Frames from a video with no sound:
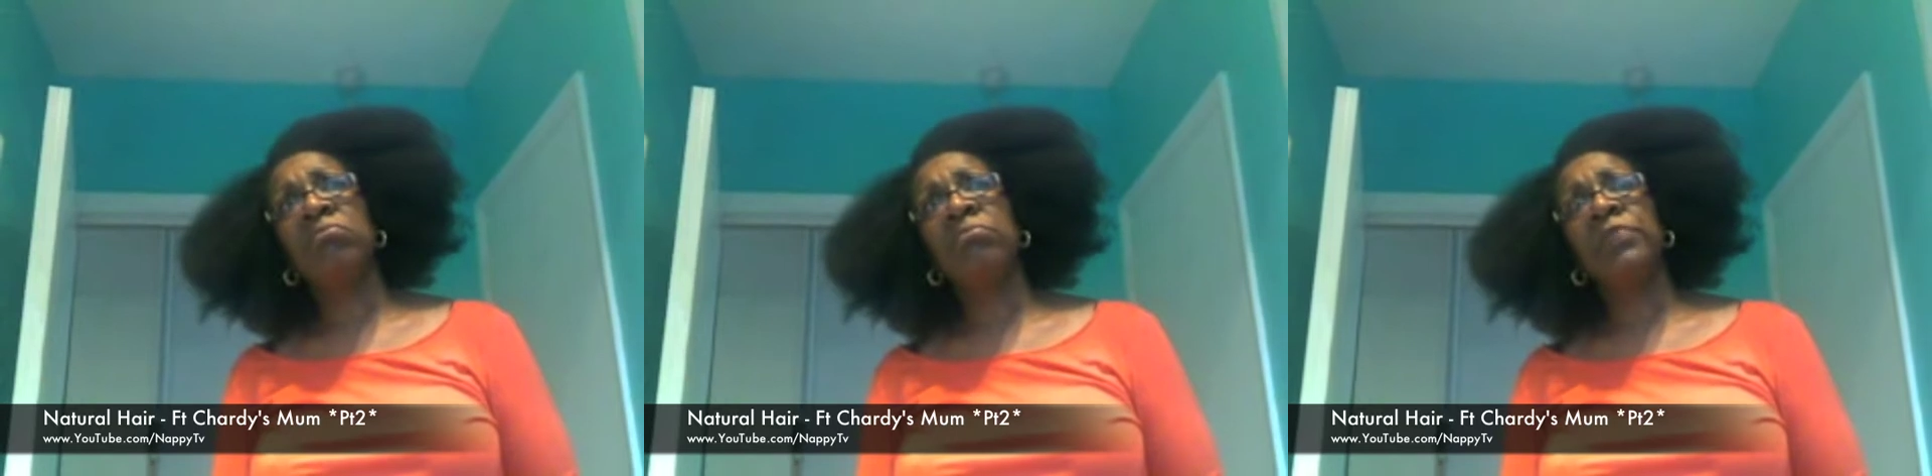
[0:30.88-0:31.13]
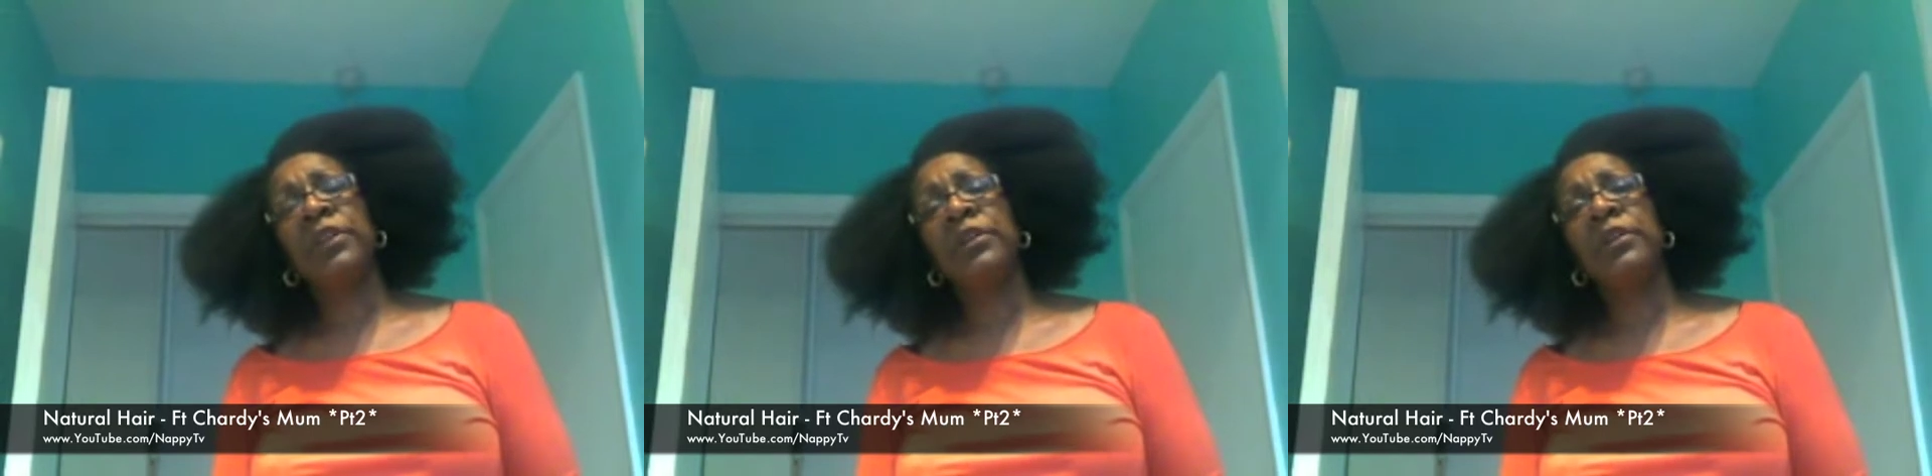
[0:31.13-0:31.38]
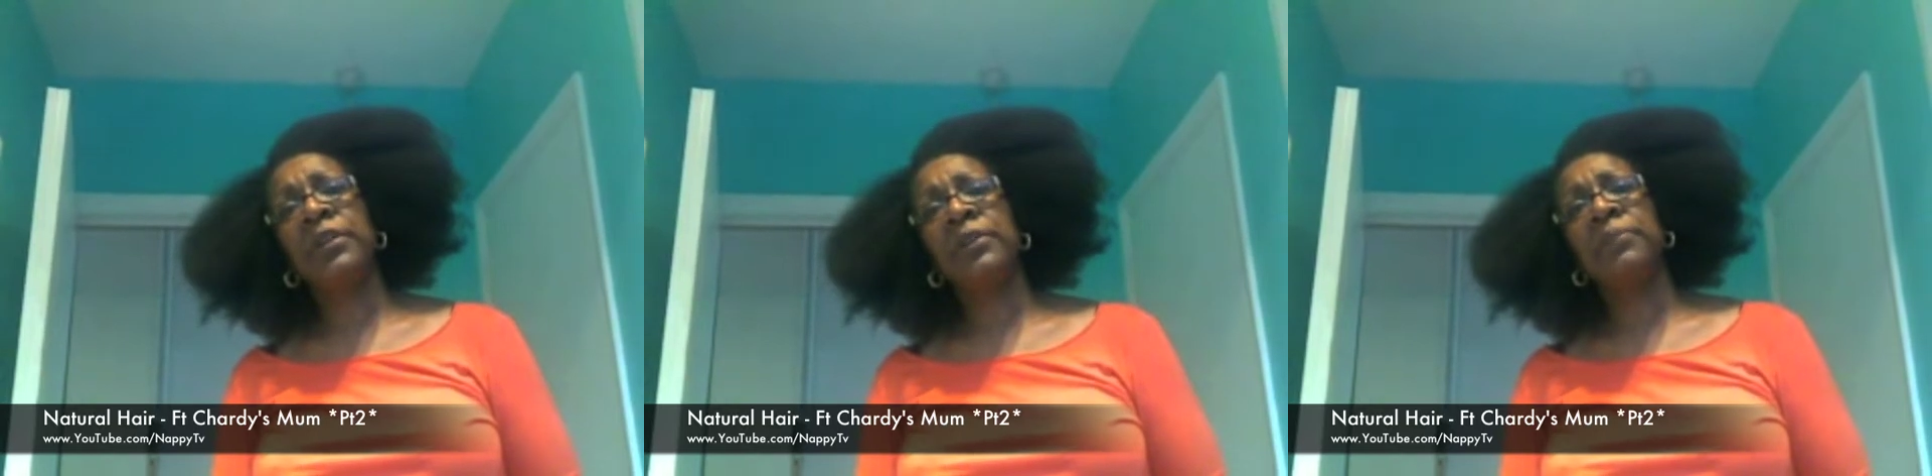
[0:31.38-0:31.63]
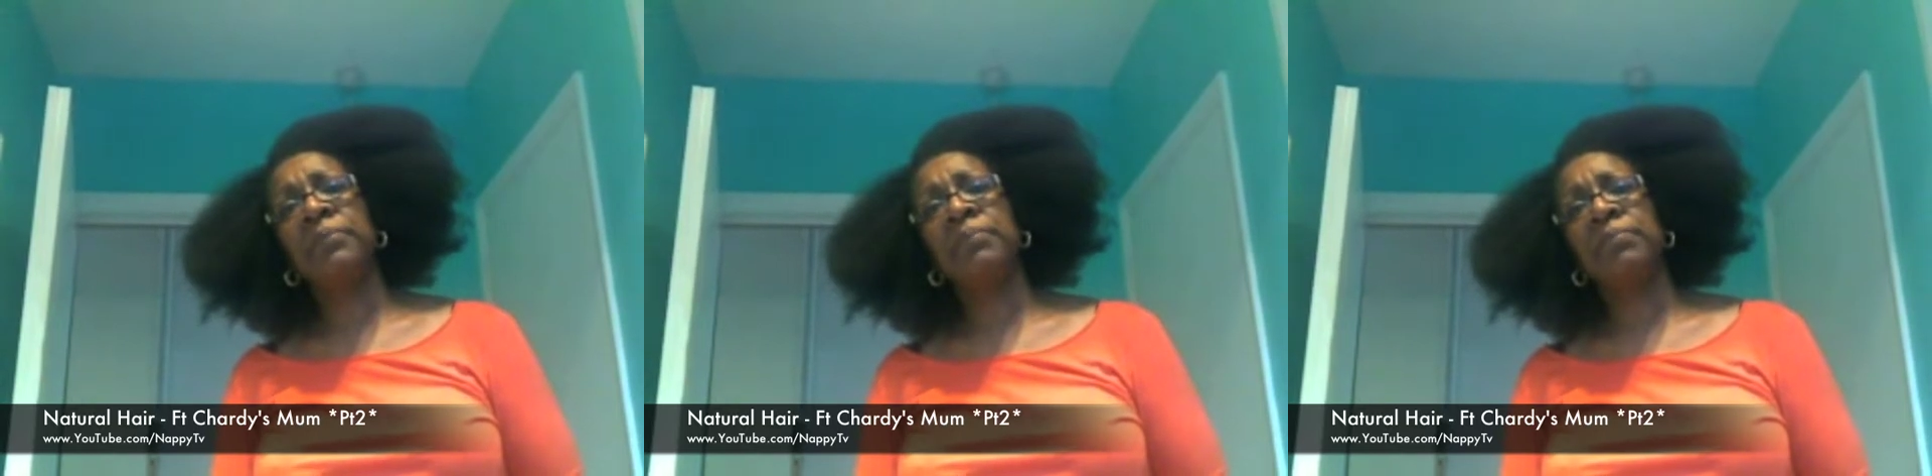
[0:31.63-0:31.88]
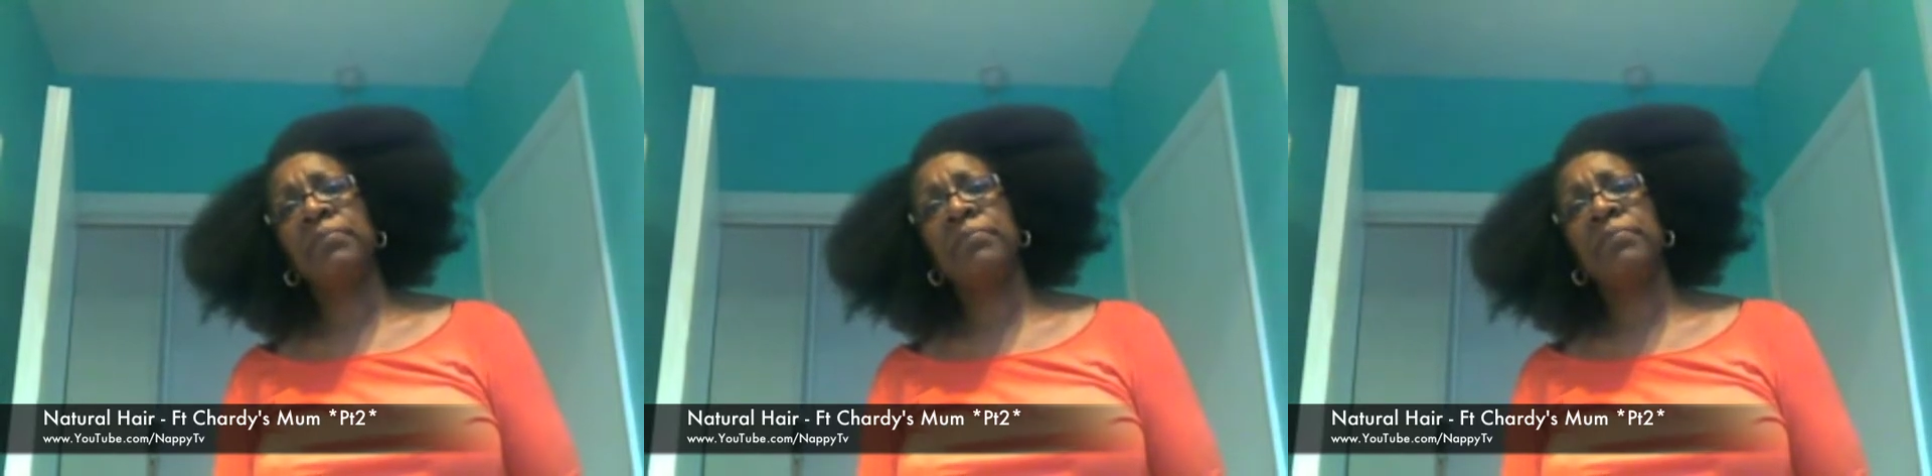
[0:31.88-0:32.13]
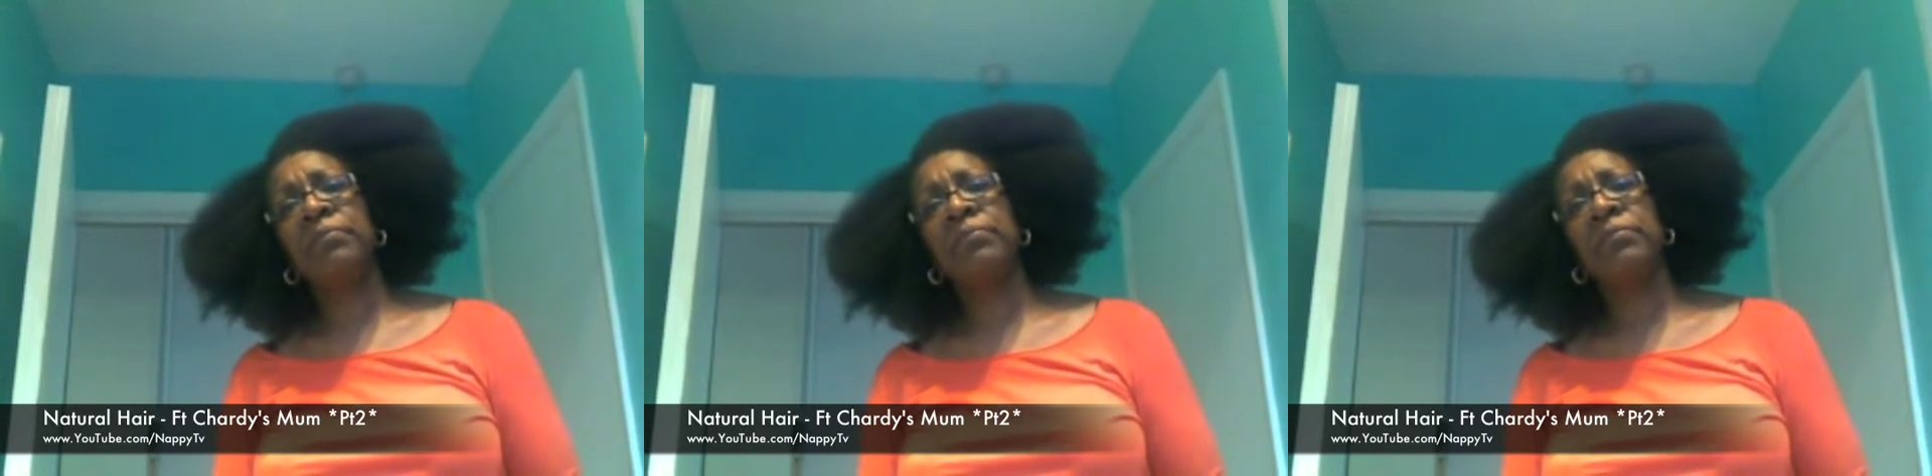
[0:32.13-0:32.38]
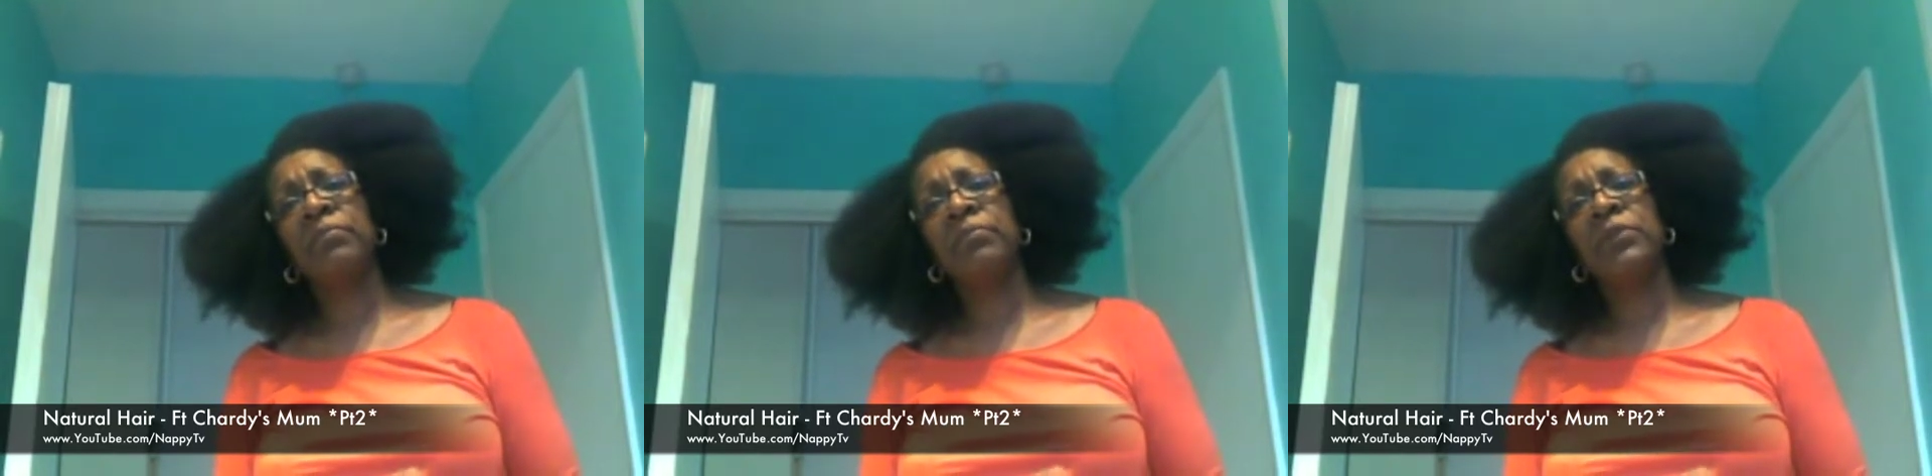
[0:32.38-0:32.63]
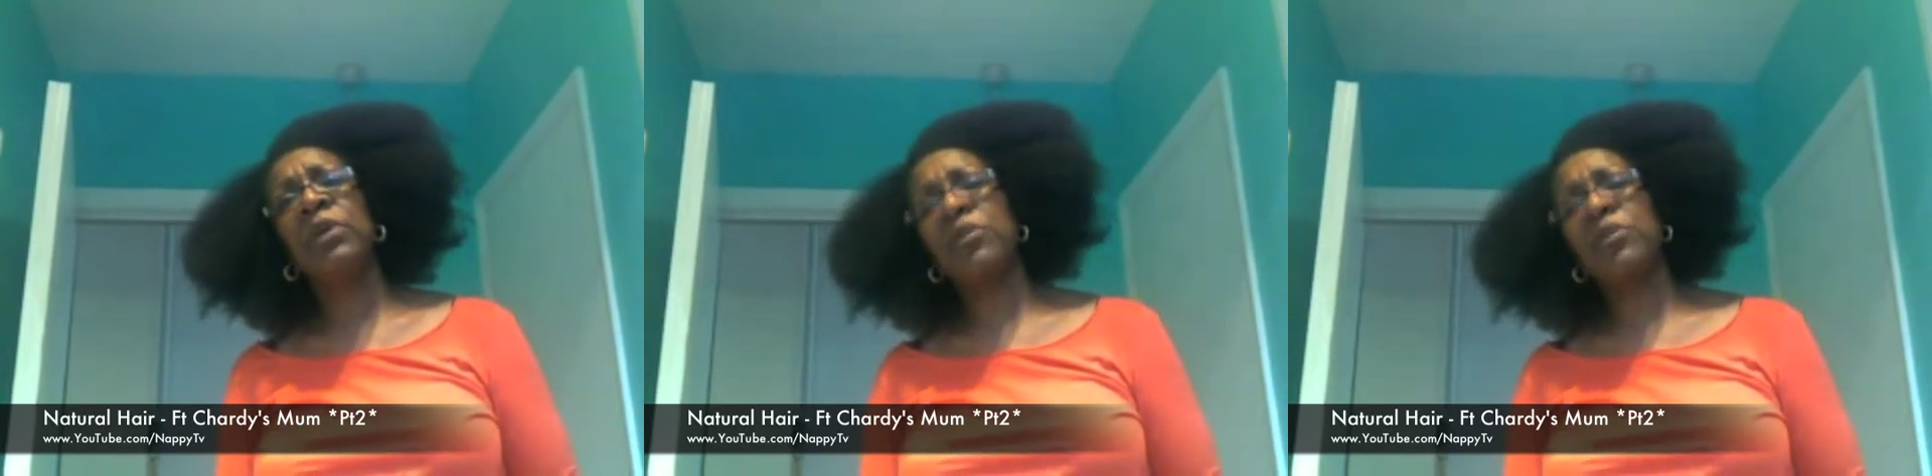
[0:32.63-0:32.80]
Yeah. You